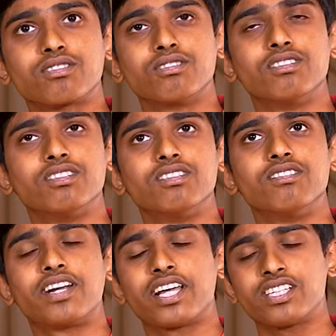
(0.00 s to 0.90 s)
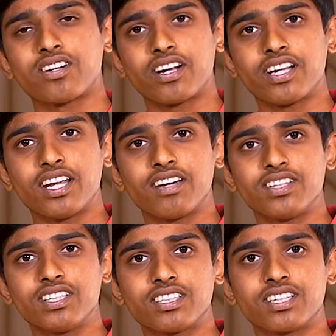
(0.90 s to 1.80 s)
So when I joined in
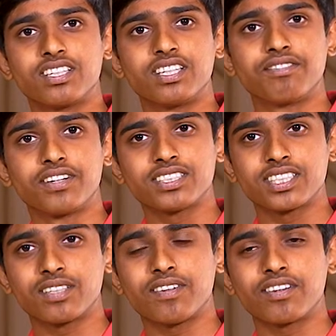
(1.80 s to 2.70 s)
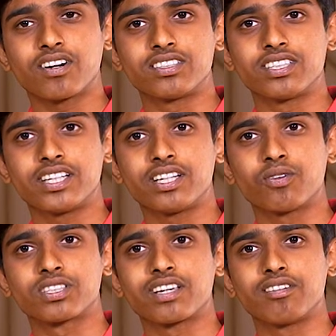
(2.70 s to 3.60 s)
11th, the first exam that we concentrated
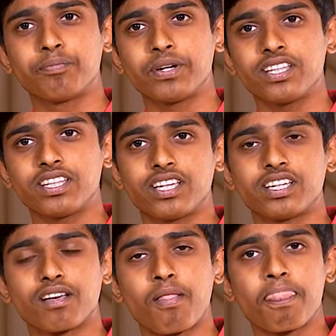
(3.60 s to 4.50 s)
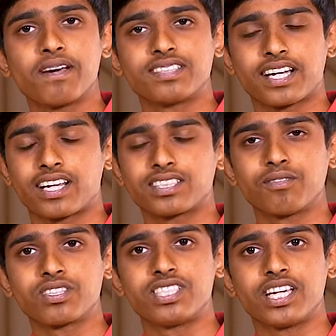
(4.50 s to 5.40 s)
was KVP and the second exam
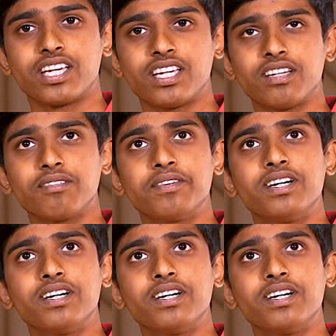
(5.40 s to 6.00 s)
was JEE.